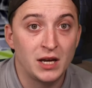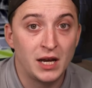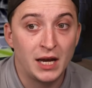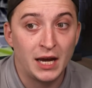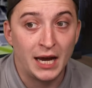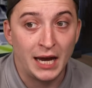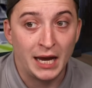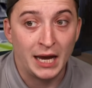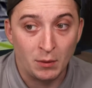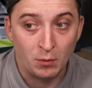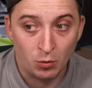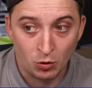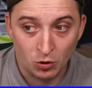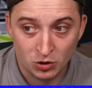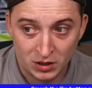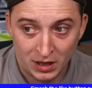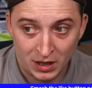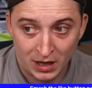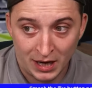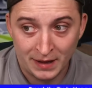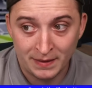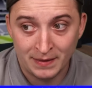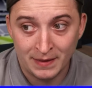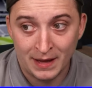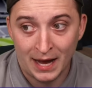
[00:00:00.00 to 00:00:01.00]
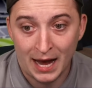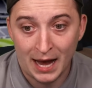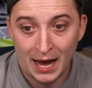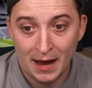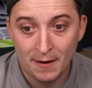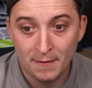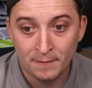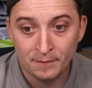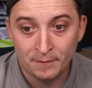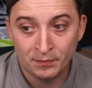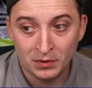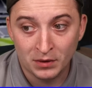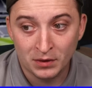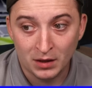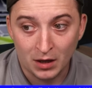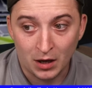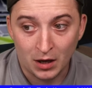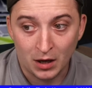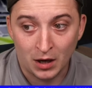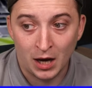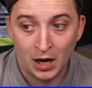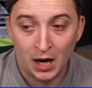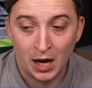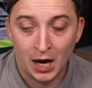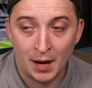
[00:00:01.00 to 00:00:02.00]
He wasn't in there.
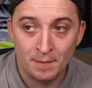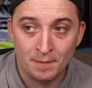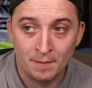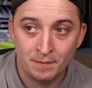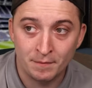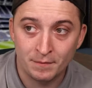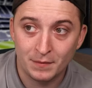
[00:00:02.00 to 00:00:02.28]
I